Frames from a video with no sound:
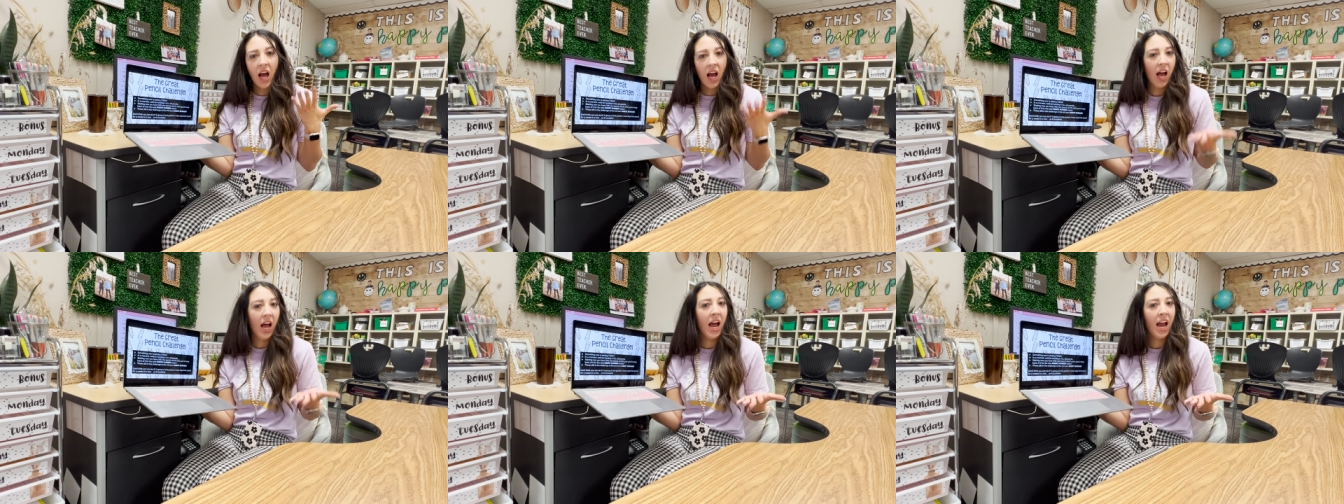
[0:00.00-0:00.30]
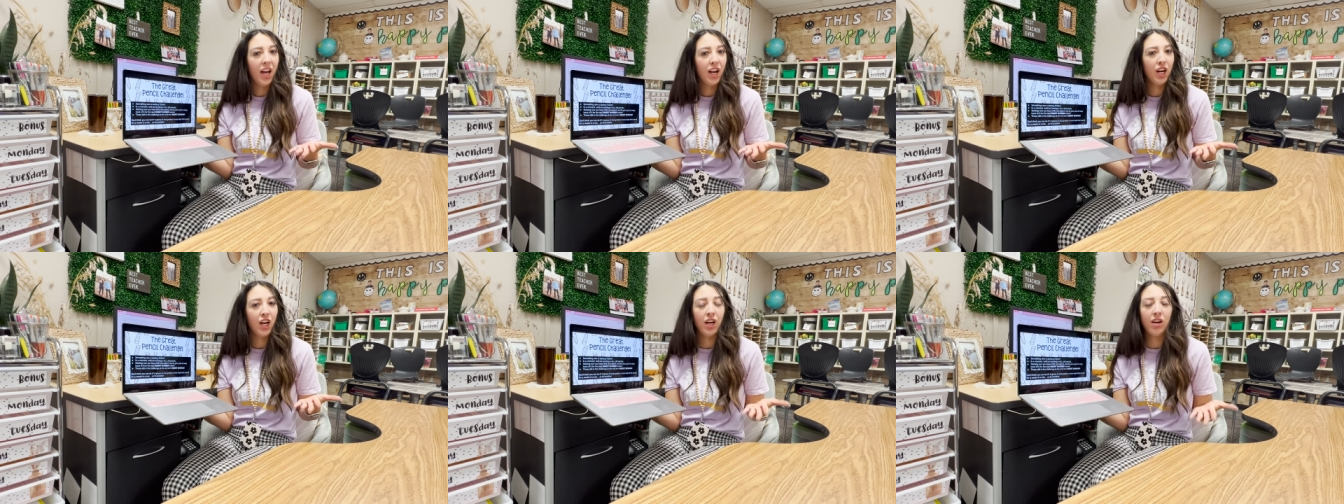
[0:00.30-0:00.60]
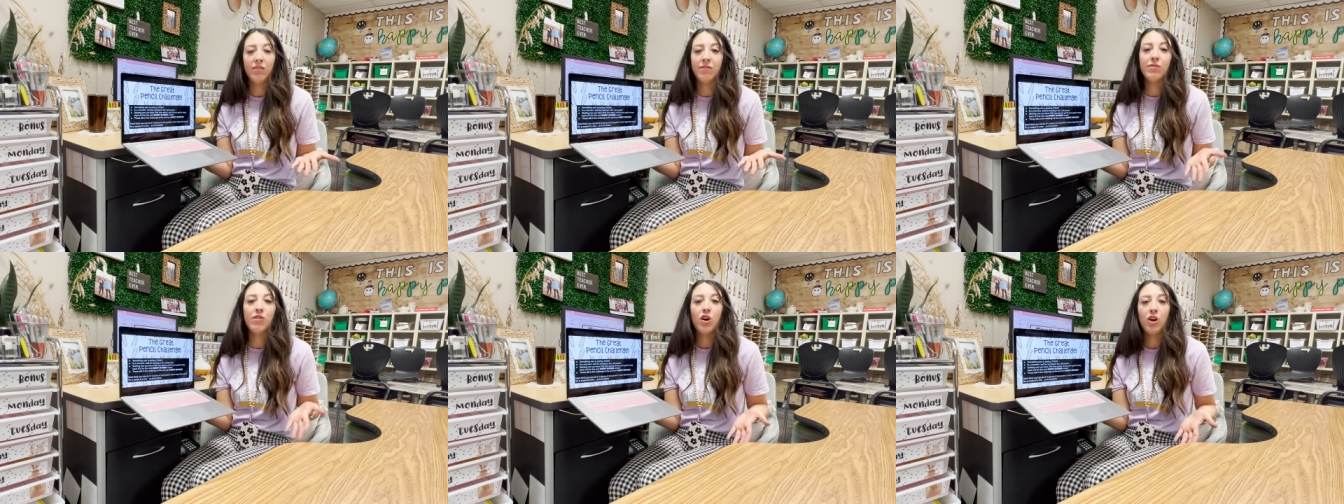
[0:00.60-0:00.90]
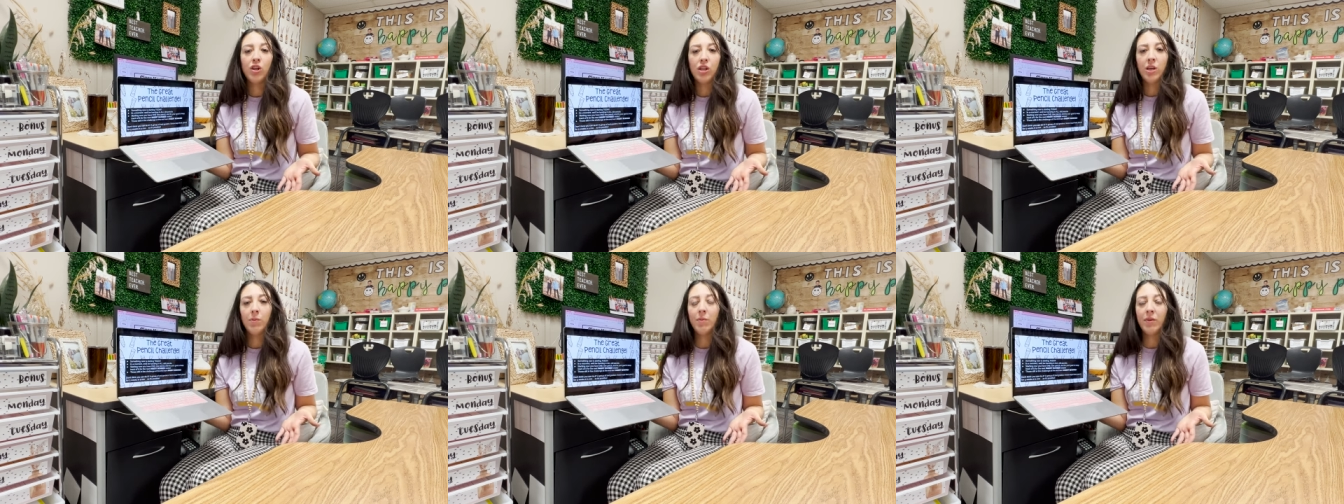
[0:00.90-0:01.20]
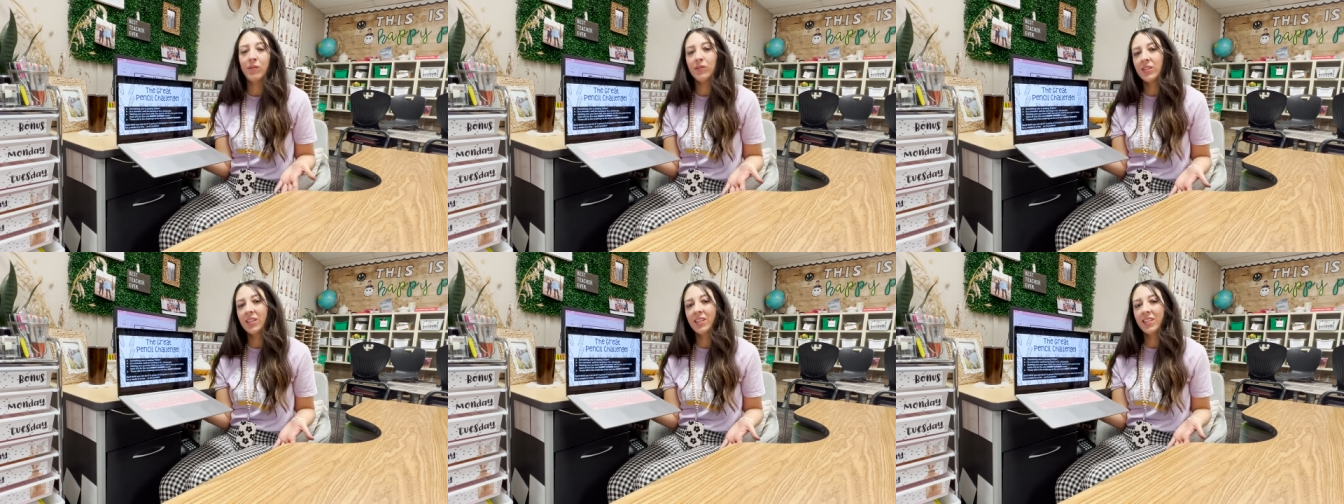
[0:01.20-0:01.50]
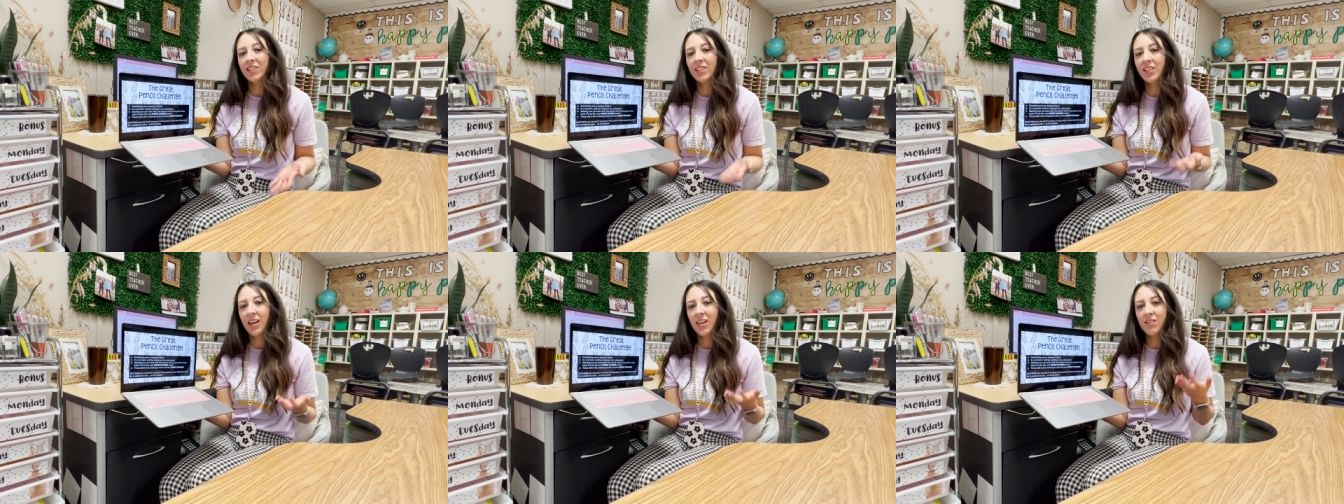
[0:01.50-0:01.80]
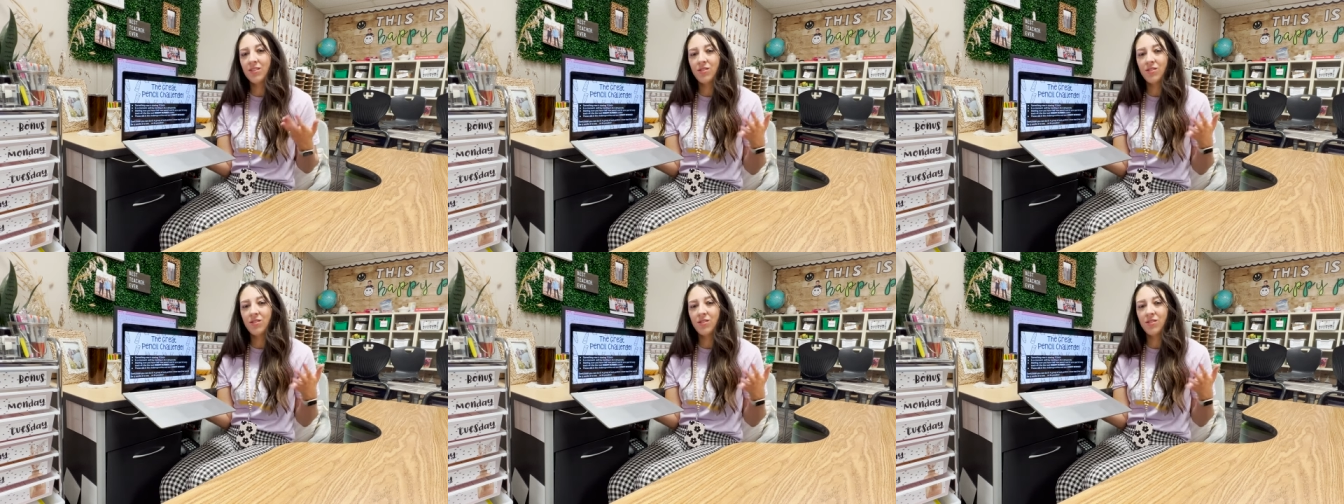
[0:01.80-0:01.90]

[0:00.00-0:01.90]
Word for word: higher volume of success.